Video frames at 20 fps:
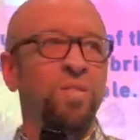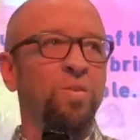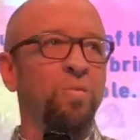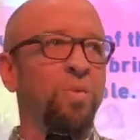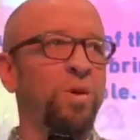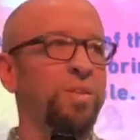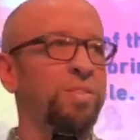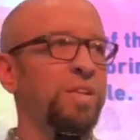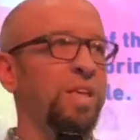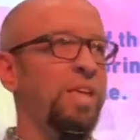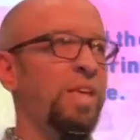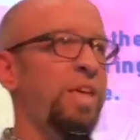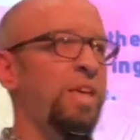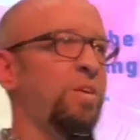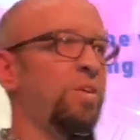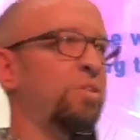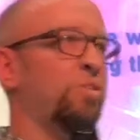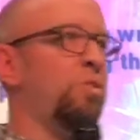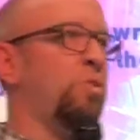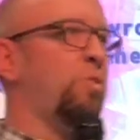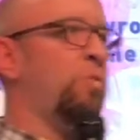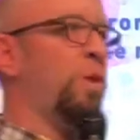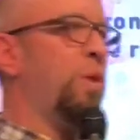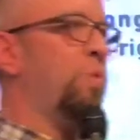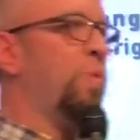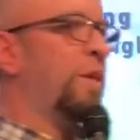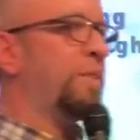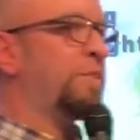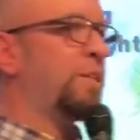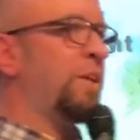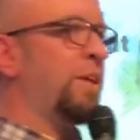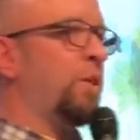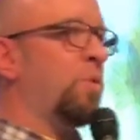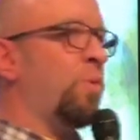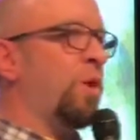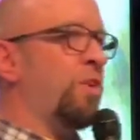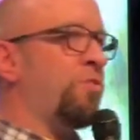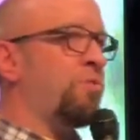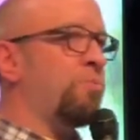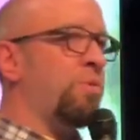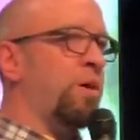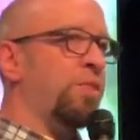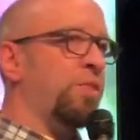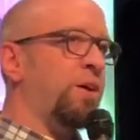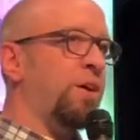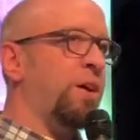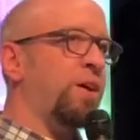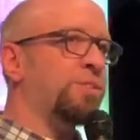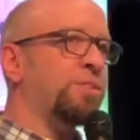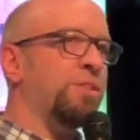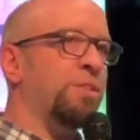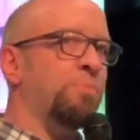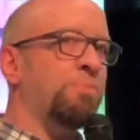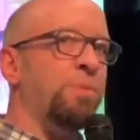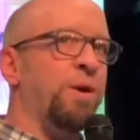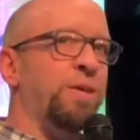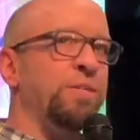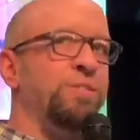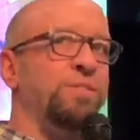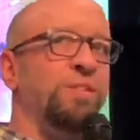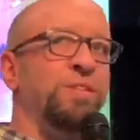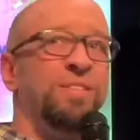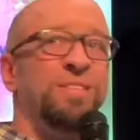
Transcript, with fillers: what does an eagle do when he wants to get away from all the hustle and bustle?